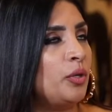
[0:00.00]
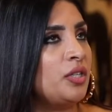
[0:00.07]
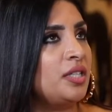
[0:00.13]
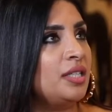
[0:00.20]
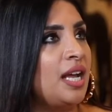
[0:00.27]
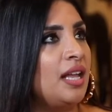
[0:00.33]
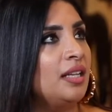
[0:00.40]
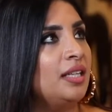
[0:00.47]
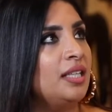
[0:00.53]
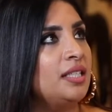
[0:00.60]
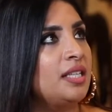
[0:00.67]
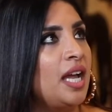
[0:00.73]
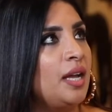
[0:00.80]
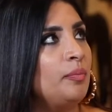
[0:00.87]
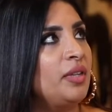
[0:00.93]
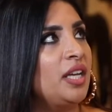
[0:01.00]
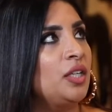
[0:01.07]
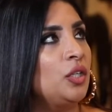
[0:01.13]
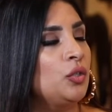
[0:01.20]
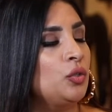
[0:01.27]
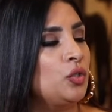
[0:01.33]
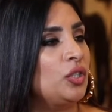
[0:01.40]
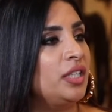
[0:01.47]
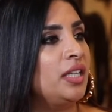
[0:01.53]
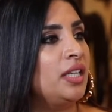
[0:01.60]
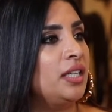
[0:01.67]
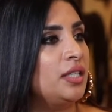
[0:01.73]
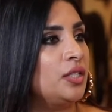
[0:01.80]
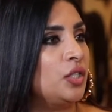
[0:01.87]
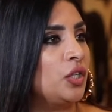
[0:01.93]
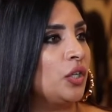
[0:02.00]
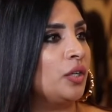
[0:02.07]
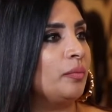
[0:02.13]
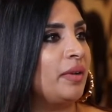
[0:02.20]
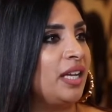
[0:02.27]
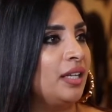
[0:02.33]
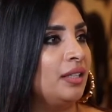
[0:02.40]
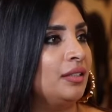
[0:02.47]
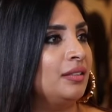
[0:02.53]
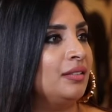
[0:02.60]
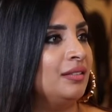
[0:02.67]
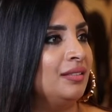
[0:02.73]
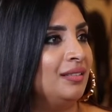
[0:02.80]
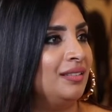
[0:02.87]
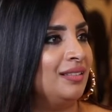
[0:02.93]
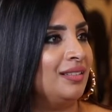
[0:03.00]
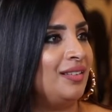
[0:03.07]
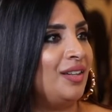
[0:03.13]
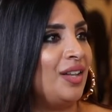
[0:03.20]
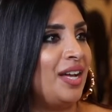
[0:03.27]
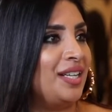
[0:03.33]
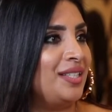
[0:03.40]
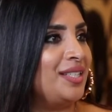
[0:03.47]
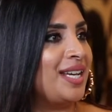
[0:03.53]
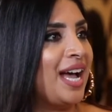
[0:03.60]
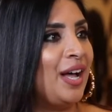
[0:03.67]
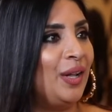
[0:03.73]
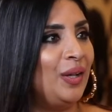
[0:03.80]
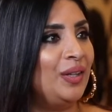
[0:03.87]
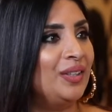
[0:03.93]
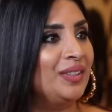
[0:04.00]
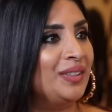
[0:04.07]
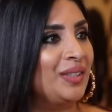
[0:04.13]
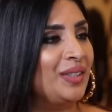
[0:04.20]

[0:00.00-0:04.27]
personality type that usually is your main clientele?